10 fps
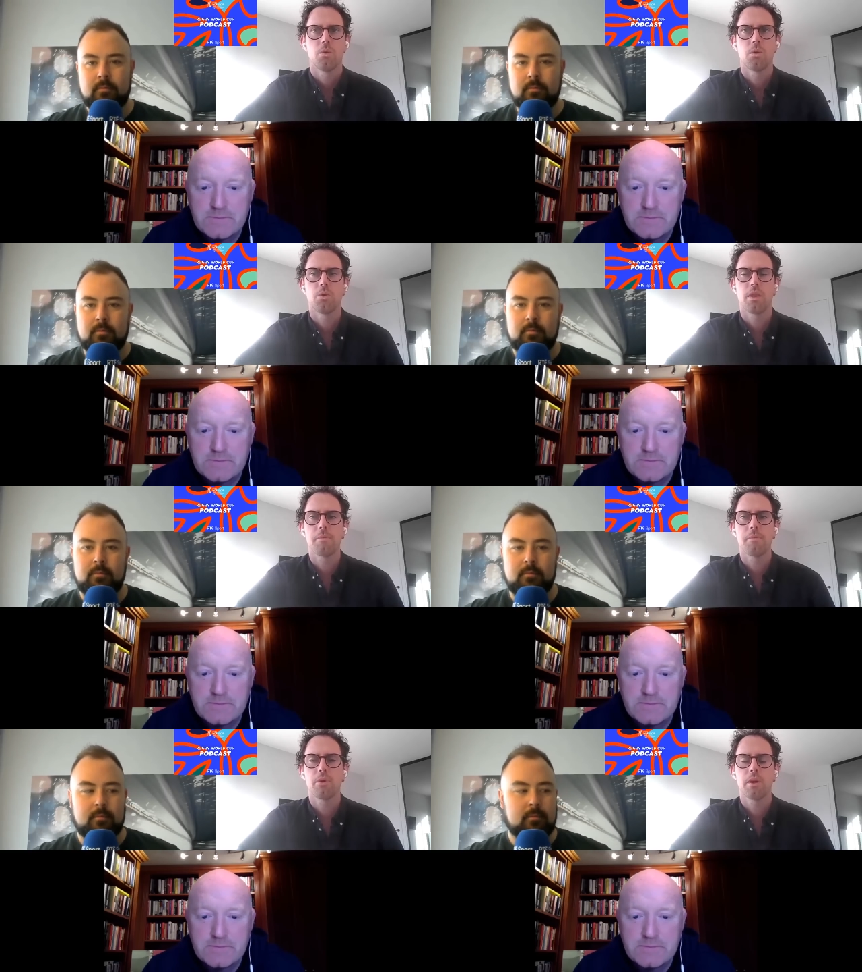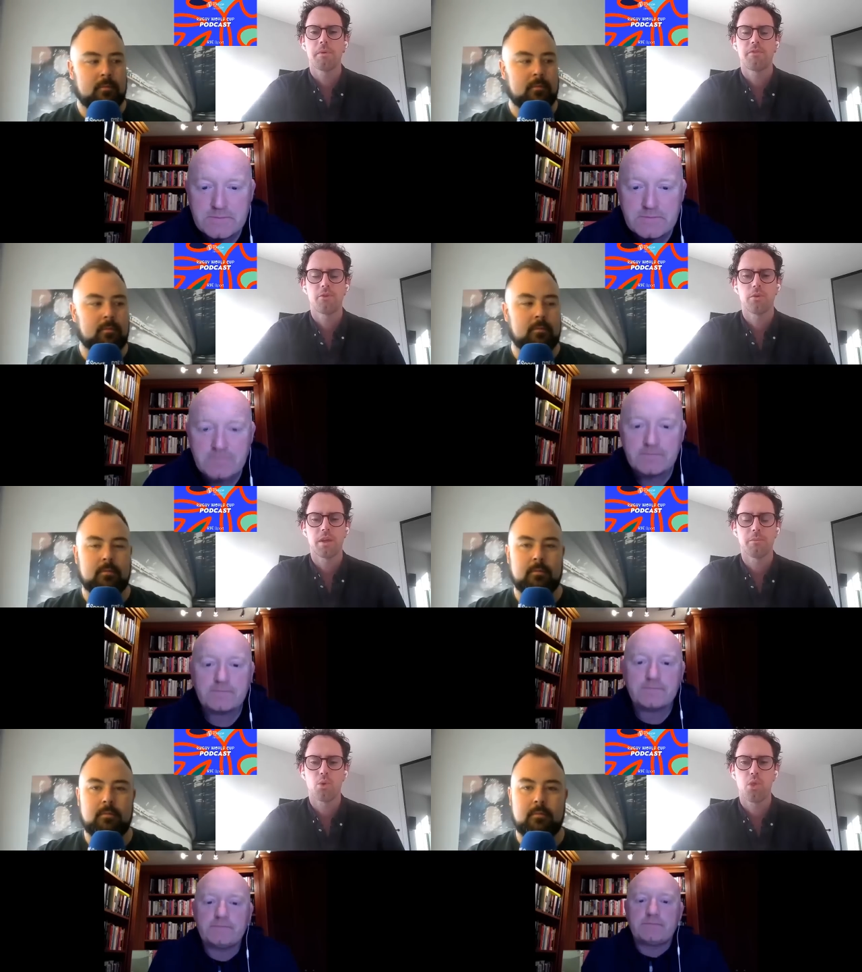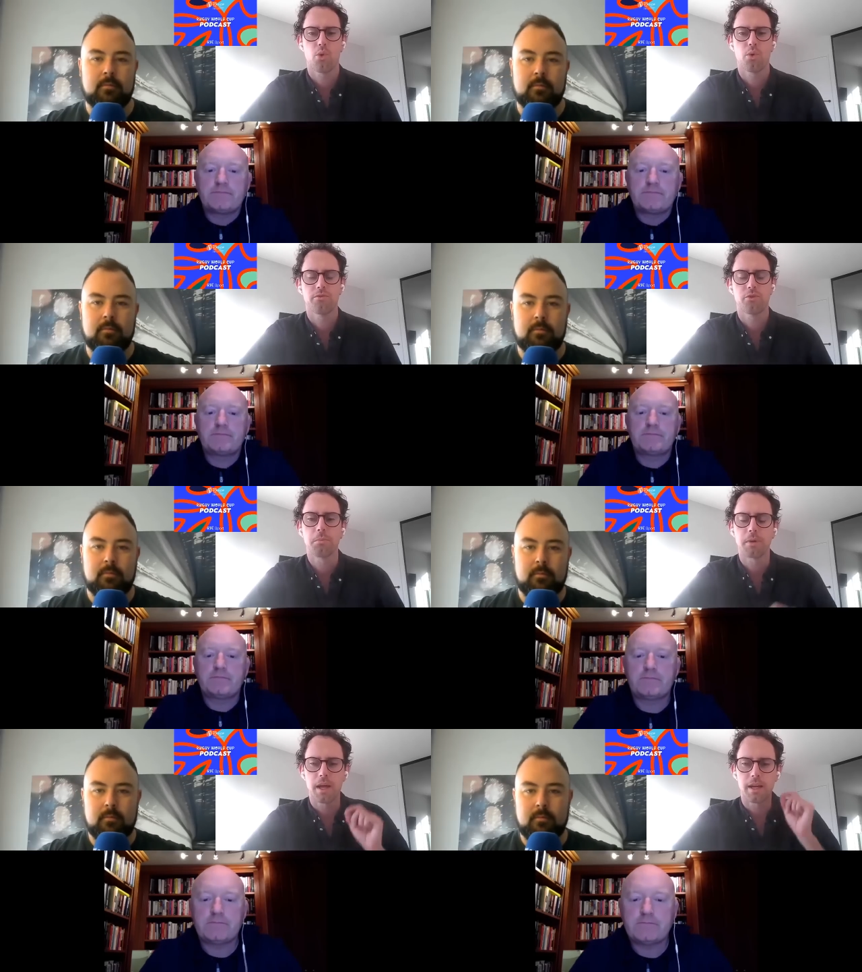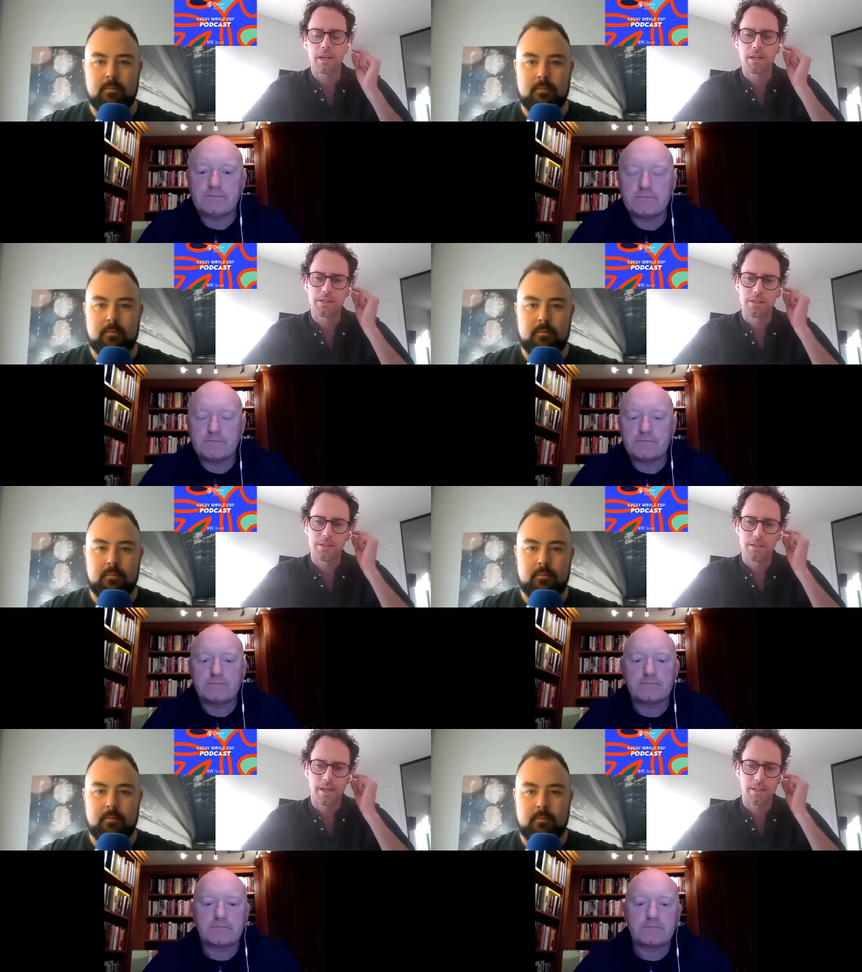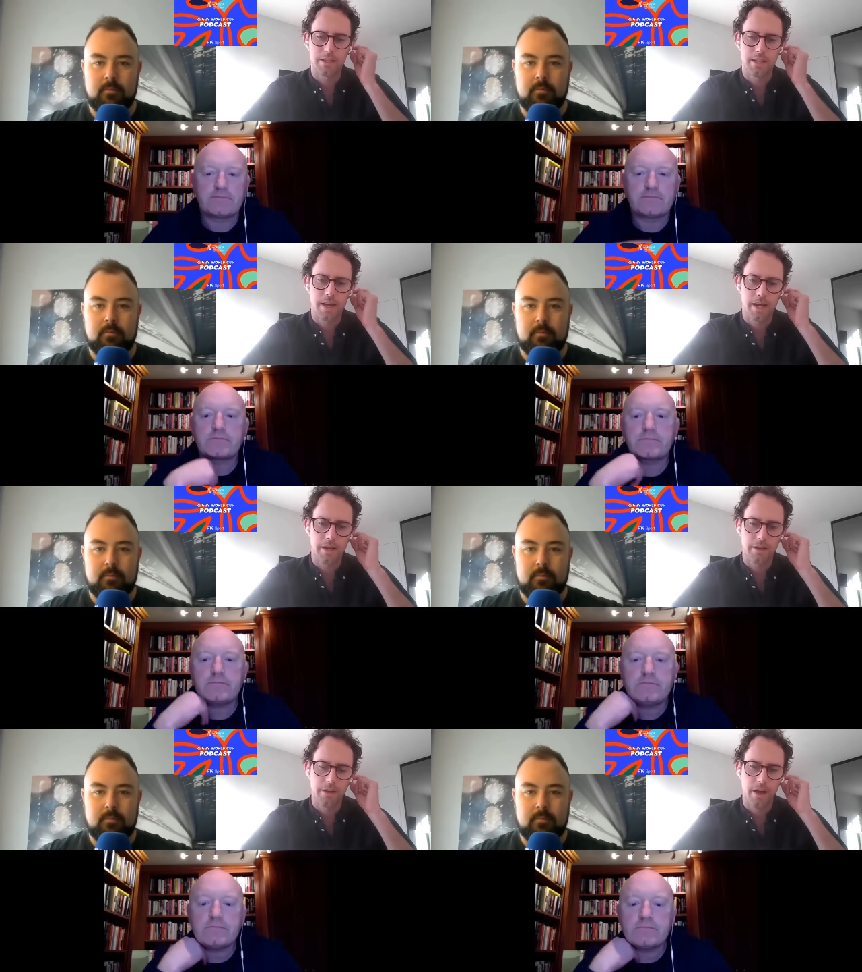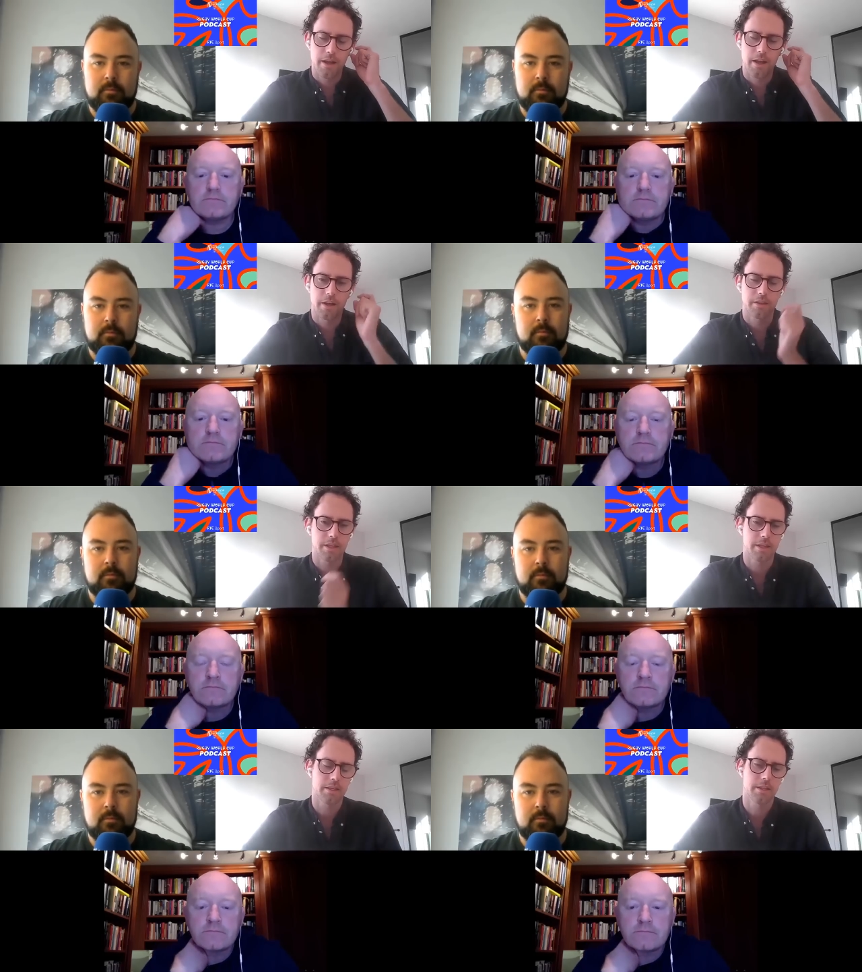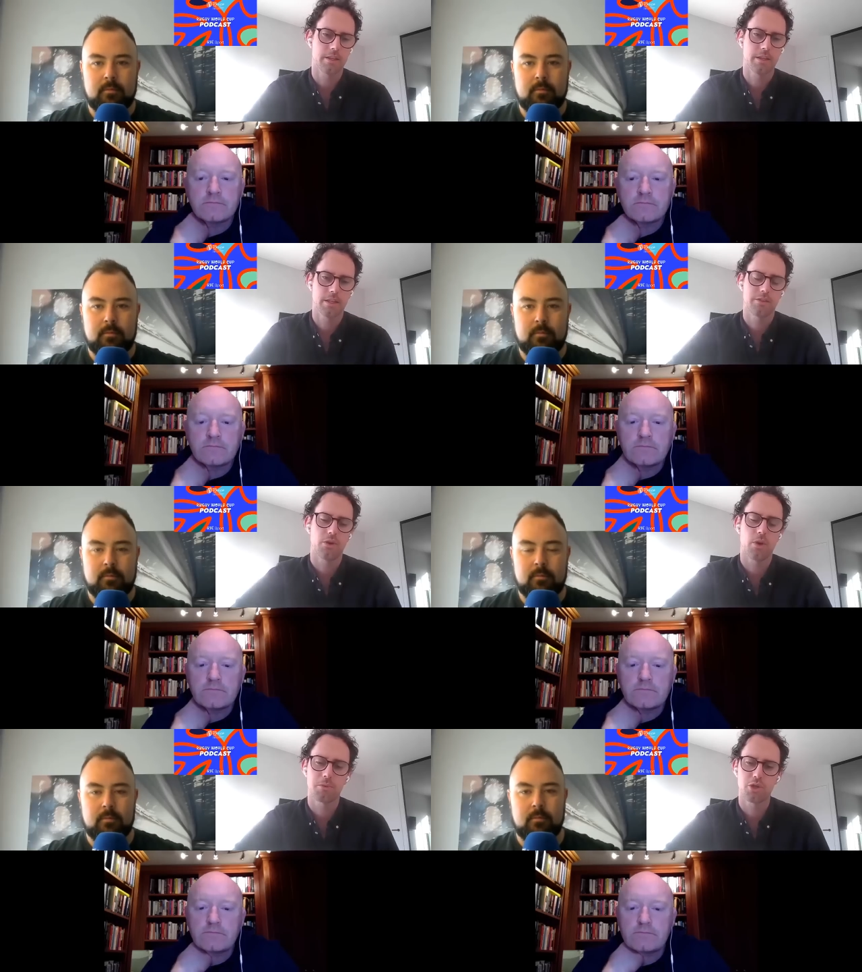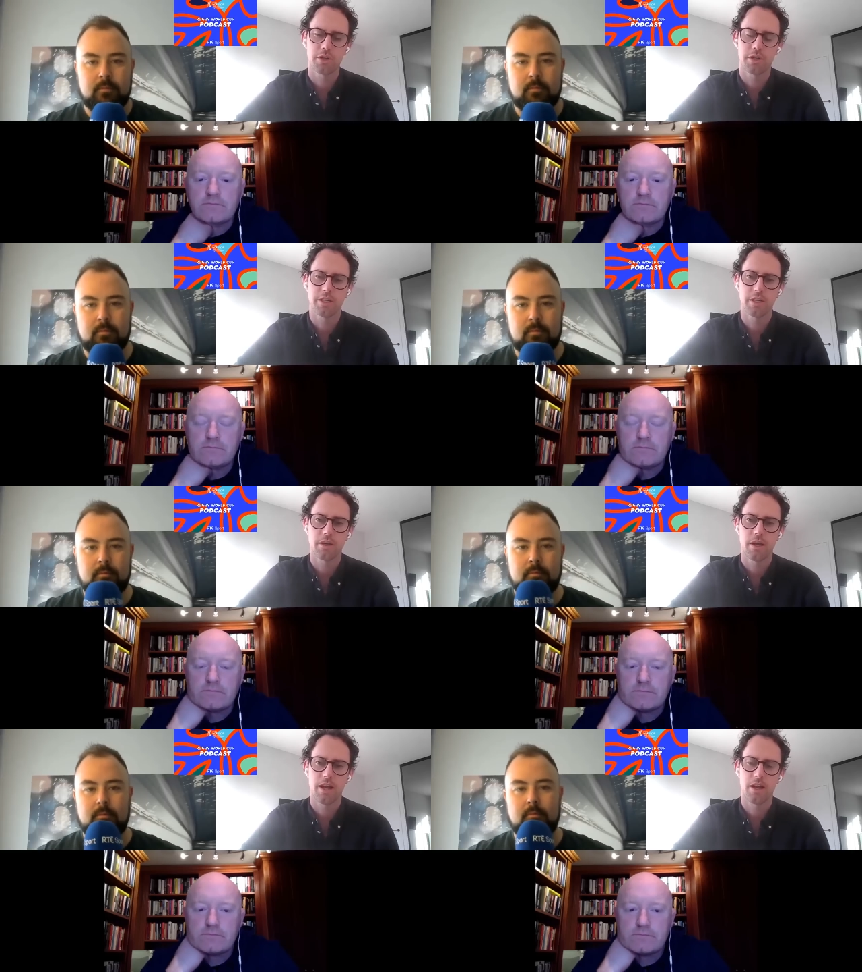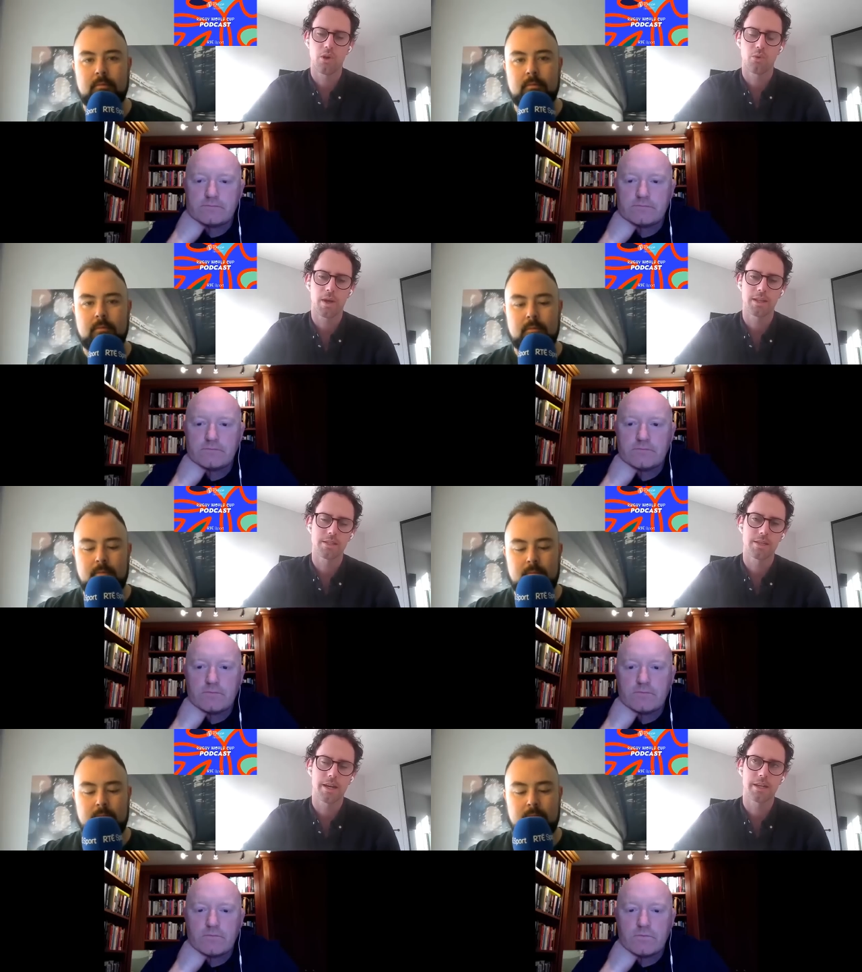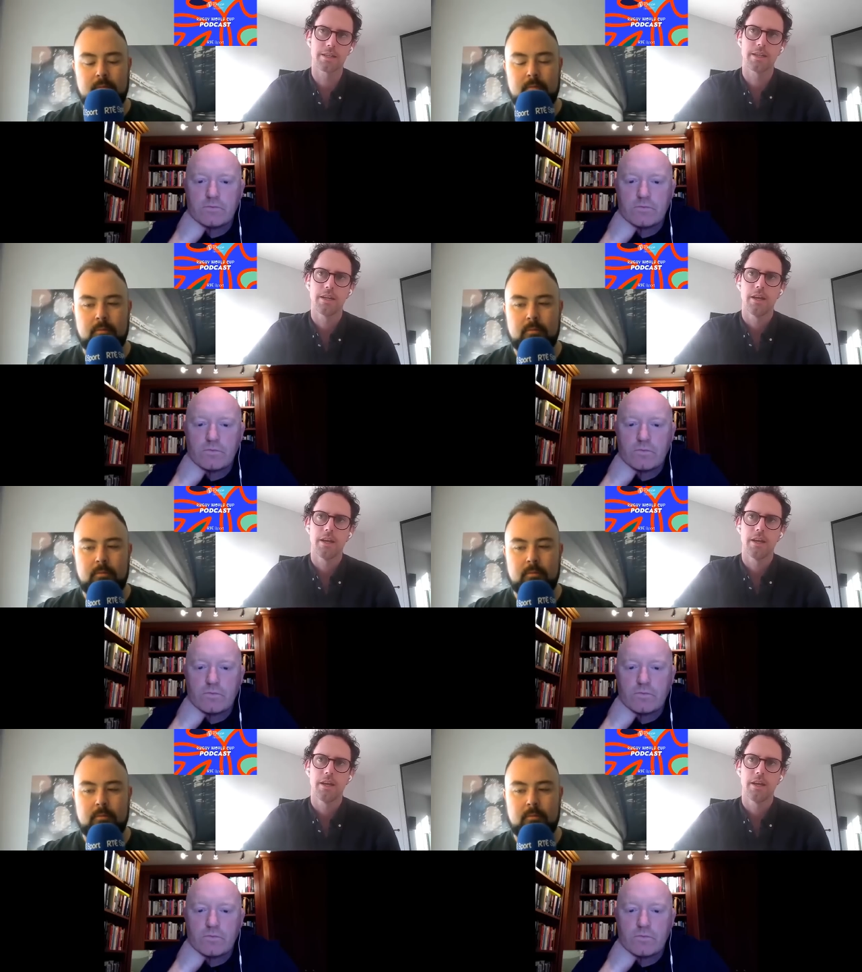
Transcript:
Speaker 1: Well, they put up a few of their more thoughtful players yesterday at, at, at the interview opportunity uh, on Wednesday, and